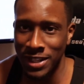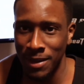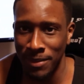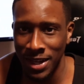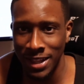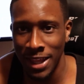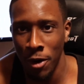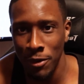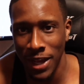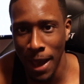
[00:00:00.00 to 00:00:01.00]
me that something like that
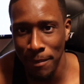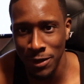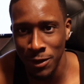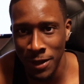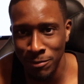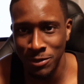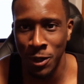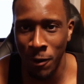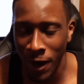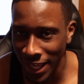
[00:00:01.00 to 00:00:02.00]
already happened to them,
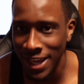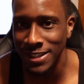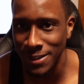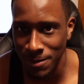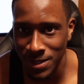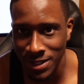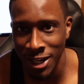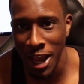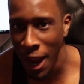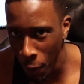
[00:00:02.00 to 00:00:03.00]
so I guess it's a
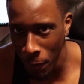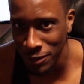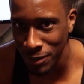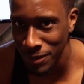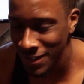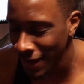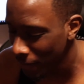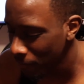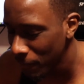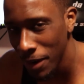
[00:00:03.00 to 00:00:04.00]
mistake. I hope it's a
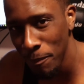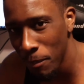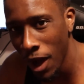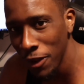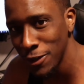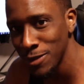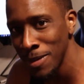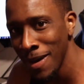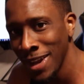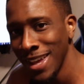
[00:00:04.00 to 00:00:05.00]
mistake, but it bothers
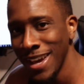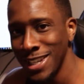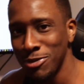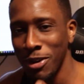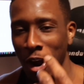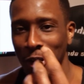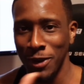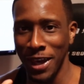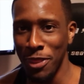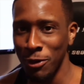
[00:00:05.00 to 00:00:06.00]
me, man. It's really hard
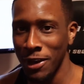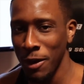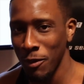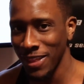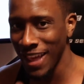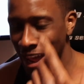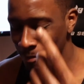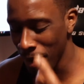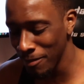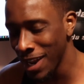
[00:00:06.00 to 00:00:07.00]
to get through the day with that
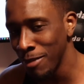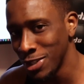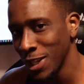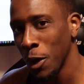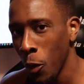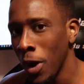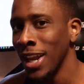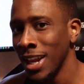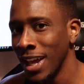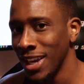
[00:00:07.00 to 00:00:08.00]
in my mind. I'm just
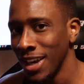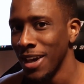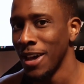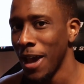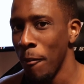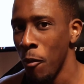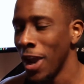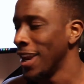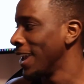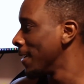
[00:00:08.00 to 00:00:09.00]

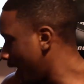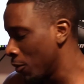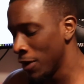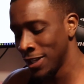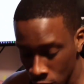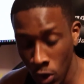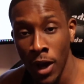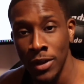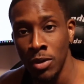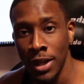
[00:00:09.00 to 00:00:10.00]
waiting. Anyway,
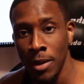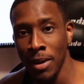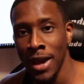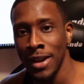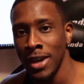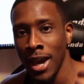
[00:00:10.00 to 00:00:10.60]
so today the plan,